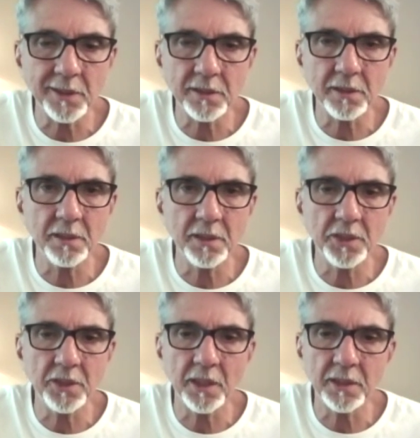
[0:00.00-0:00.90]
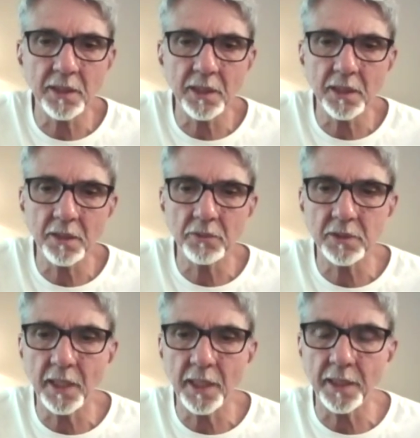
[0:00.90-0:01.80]
is initially dealing with
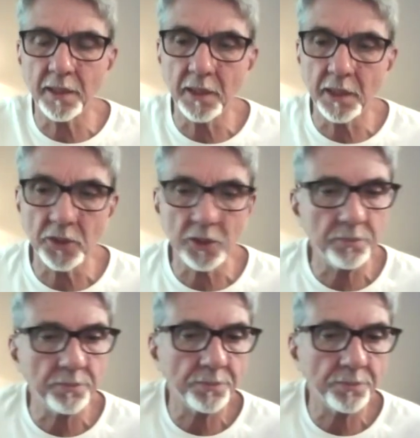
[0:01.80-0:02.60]
the higher nature,